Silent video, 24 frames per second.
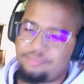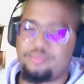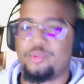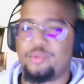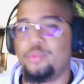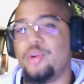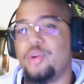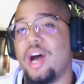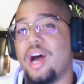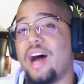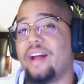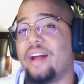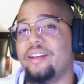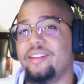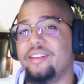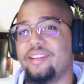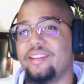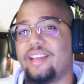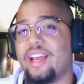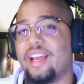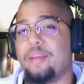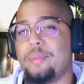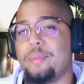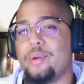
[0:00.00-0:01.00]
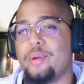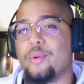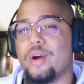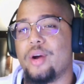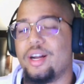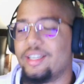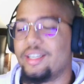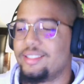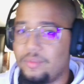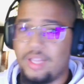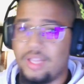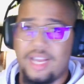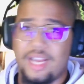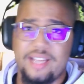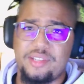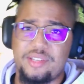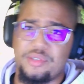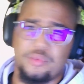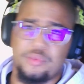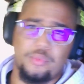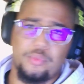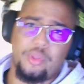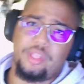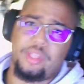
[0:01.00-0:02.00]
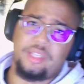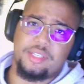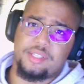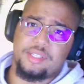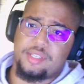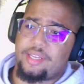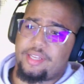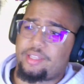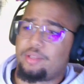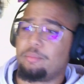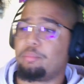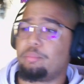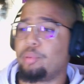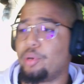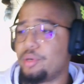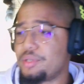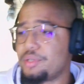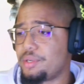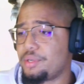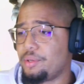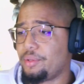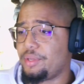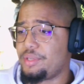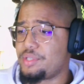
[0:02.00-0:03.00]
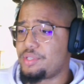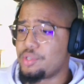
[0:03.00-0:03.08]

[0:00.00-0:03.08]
Do not get me wrong. I just really dislike them personally,